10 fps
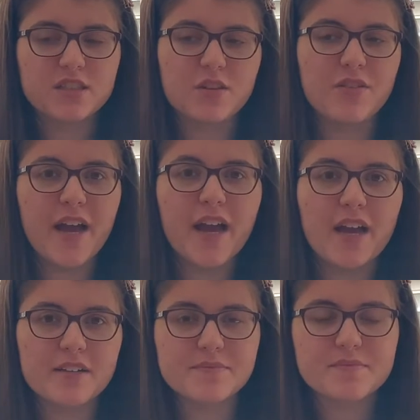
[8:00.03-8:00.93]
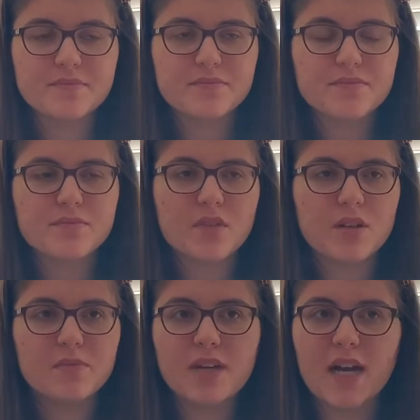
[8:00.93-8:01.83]
that
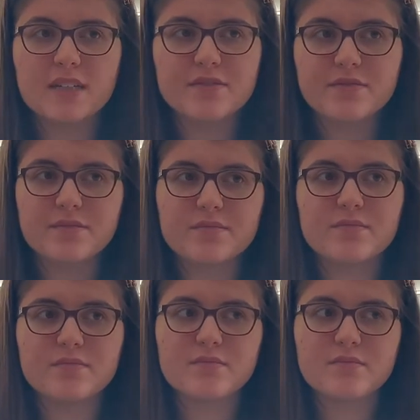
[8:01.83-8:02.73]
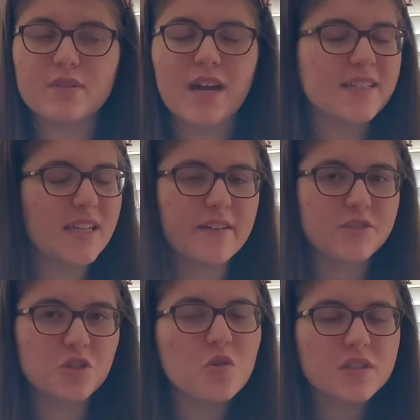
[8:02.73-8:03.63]
kind of, I didn't have a
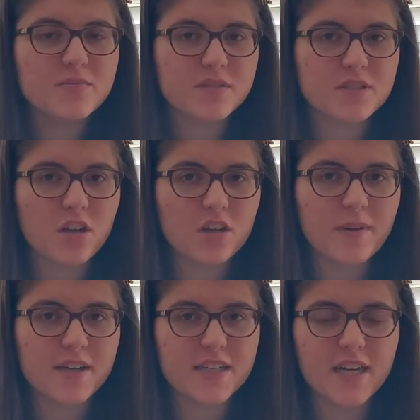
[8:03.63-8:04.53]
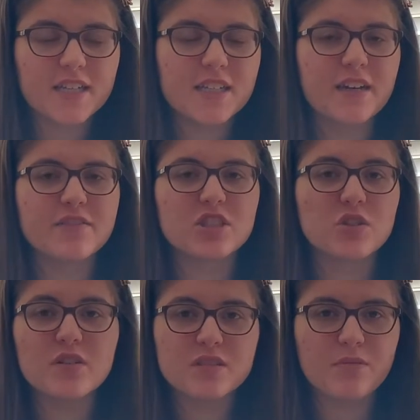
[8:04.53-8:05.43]
choice but to talk about it. I didn't have a
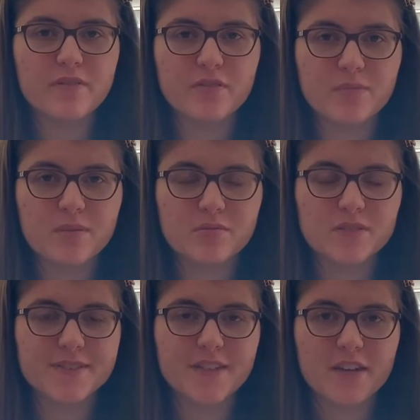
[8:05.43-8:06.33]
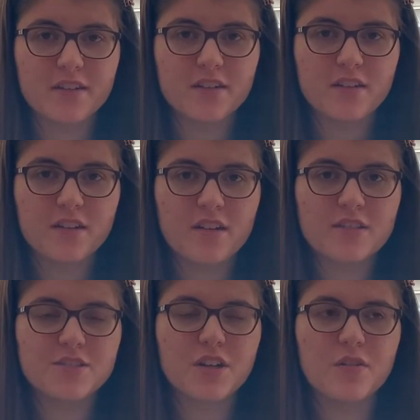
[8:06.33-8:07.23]
choice but for people to stare.
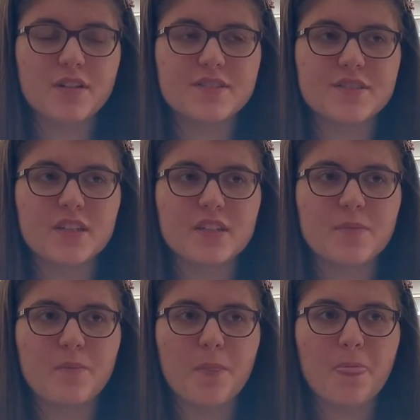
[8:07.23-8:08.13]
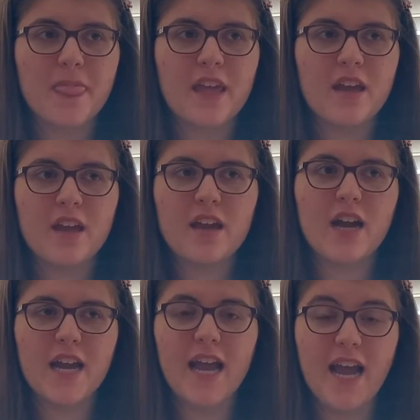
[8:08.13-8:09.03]
So it's like,
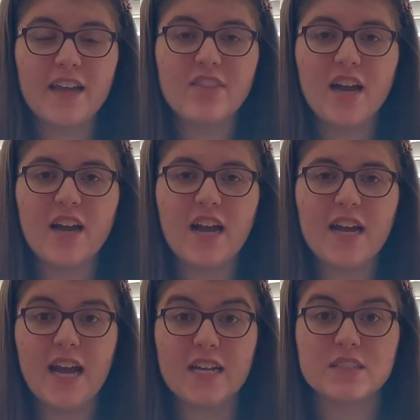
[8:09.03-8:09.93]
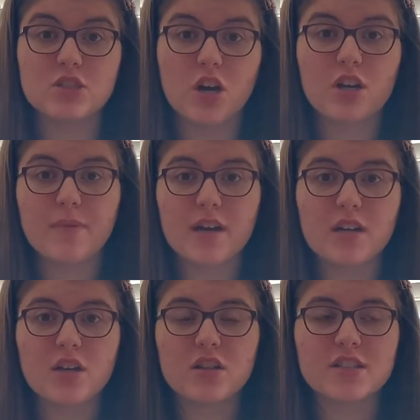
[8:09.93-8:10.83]
I had that. I had to talk about it
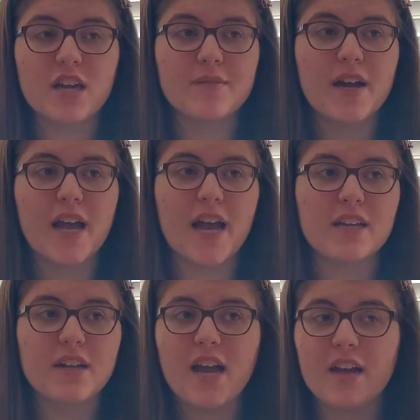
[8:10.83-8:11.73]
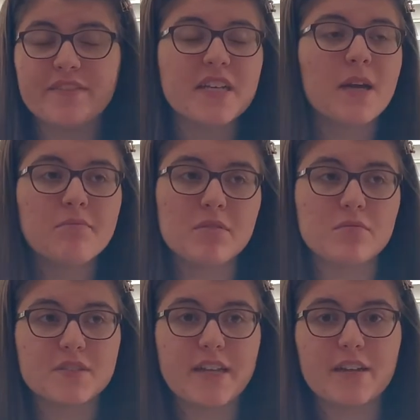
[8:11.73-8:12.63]
all the time. I had to have people
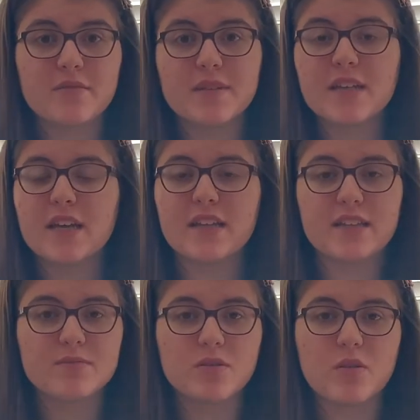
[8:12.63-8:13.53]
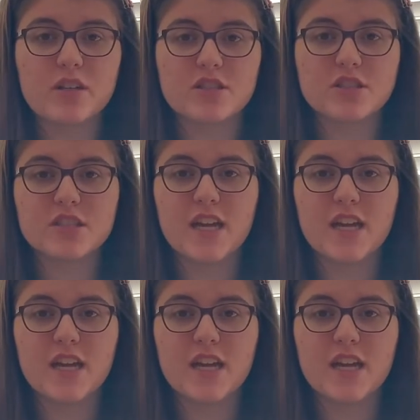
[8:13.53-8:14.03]
stare at me and ask me questions.